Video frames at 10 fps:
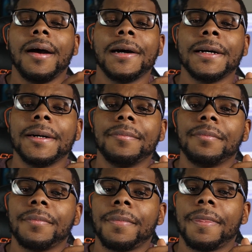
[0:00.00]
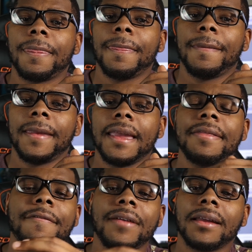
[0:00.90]

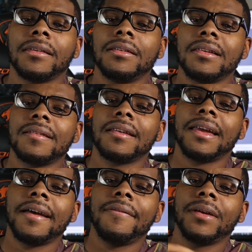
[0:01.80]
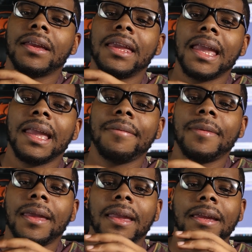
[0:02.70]
And the fact that it doesn't have a
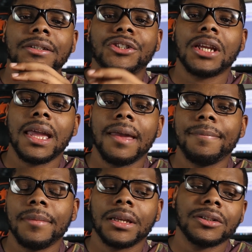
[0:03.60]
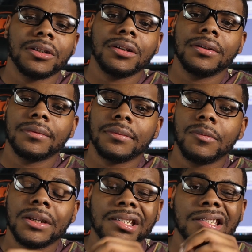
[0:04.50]
game and chat mixer,
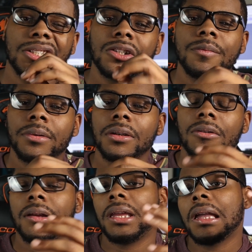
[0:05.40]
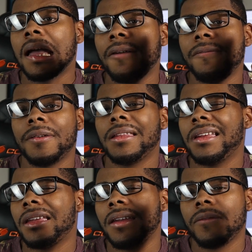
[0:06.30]
which is super annoying. I feel
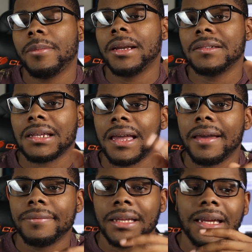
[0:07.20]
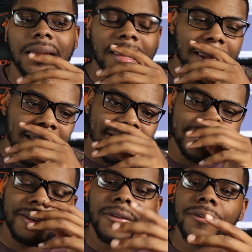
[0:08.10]
like everybody should have that. I
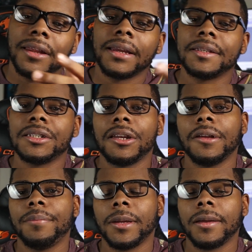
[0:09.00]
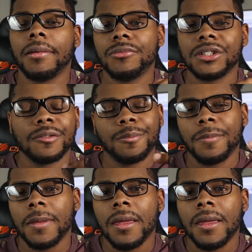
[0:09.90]
still feel like it's a good pickup, just